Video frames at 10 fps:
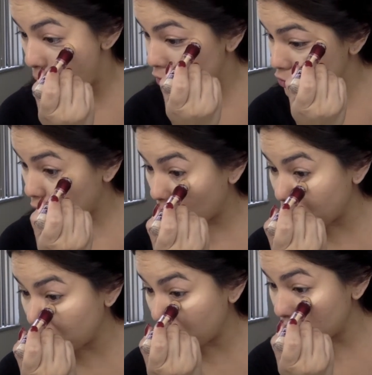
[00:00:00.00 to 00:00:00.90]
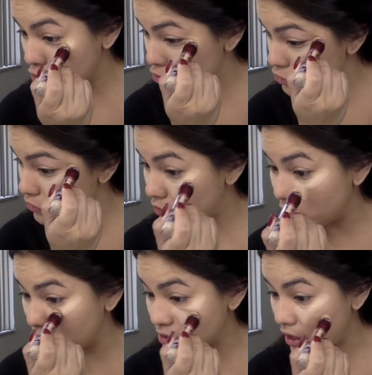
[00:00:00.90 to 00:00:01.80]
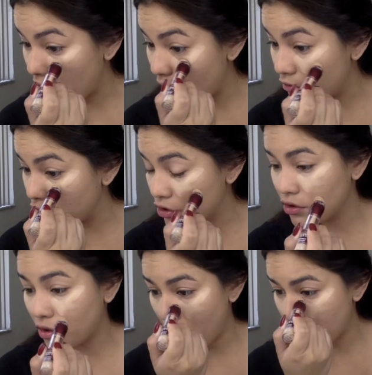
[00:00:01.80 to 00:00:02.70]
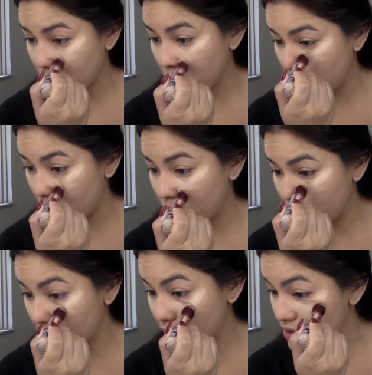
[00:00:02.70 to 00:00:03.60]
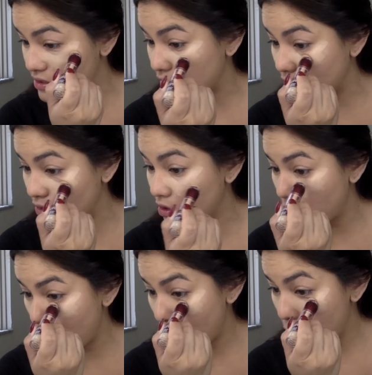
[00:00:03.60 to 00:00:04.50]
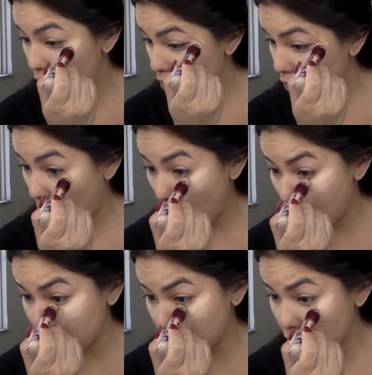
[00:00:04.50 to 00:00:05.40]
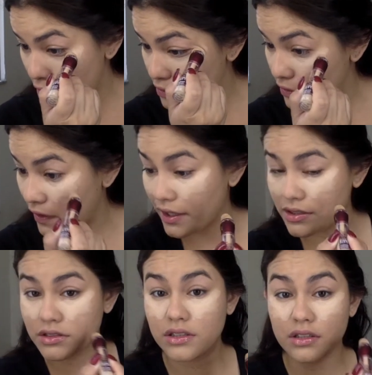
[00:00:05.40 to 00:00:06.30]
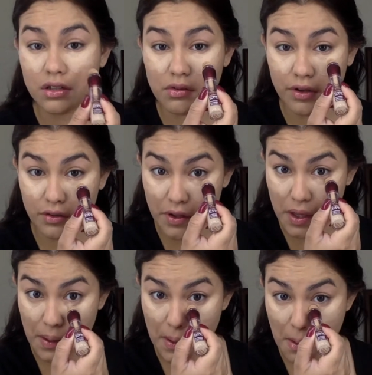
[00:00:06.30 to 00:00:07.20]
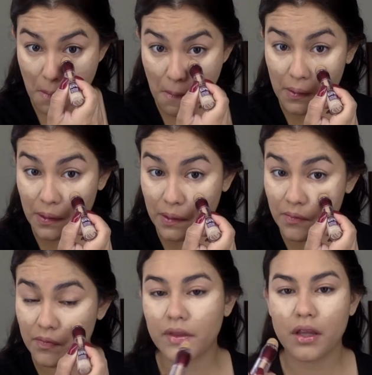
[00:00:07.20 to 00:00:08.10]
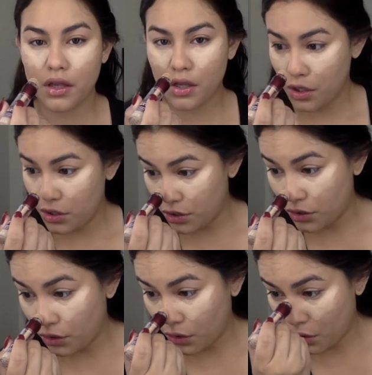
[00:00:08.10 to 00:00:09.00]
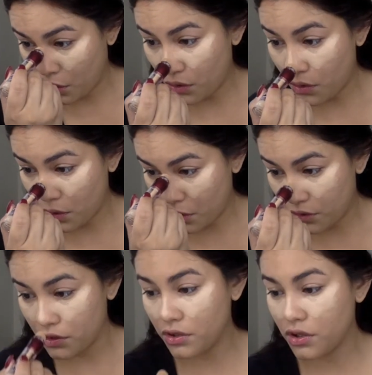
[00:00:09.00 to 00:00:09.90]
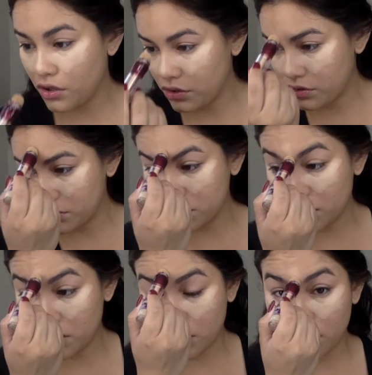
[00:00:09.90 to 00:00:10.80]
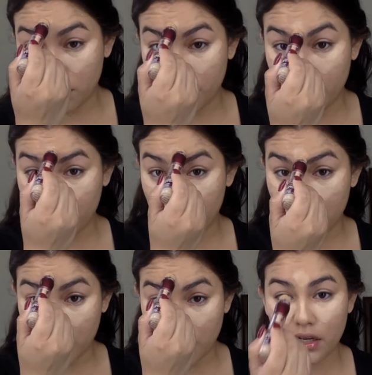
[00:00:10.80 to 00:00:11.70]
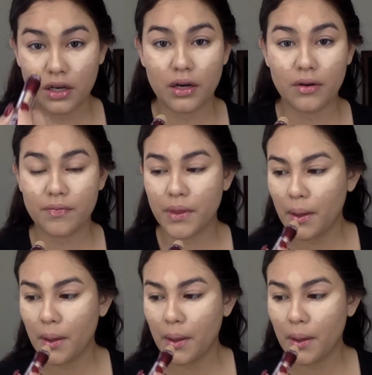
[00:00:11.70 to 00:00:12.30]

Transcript: So what you're gonna do is that if you don't know how to conceal, you're gonna go under your under eyes, right over here. Okay. You're gonna go on your nose, a little bit over here,